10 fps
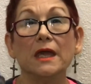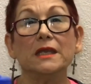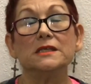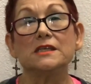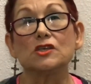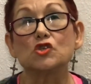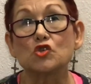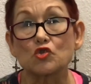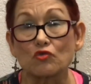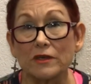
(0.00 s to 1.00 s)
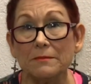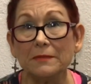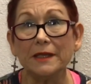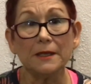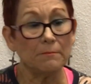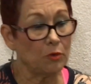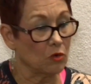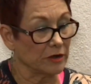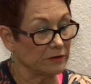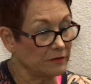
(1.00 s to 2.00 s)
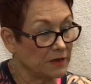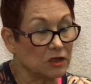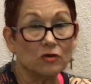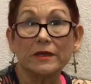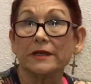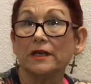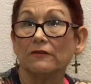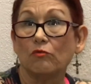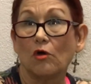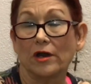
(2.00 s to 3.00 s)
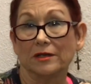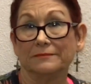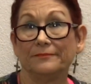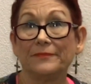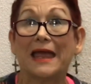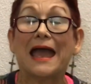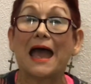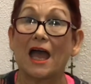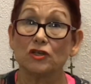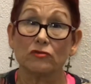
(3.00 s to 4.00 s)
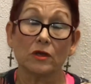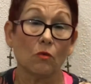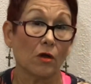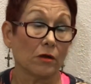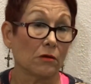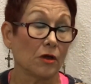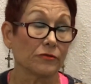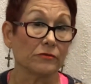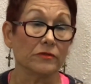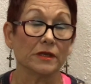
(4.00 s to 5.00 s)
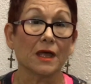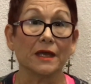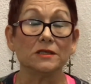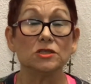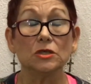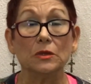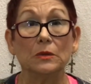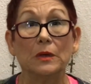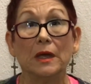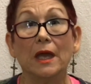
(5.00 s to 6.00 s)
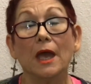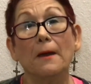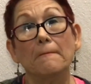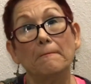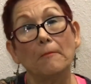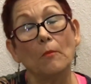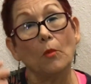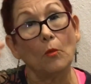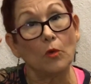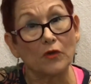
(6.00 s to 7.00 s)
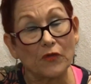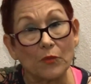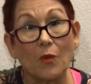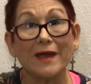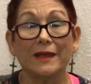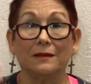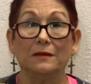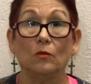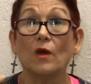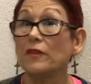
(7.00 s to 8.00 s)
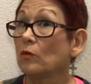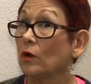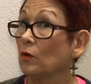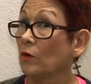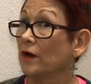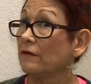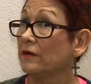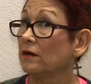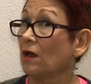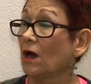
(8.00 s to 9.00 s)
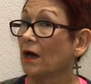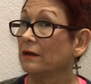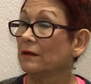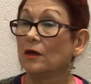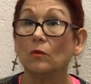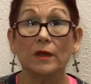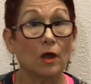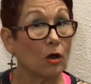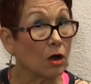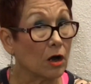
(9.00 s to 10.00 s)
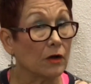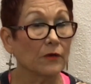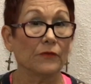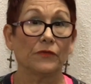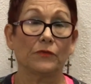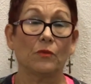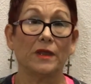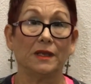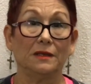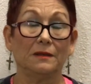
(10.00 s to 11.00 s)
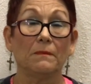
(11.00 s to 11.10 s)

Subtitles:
It is extremely important that you get enough water. I drink water all through the night too. We're sweating, whether we're aware of it or not, we are sweating.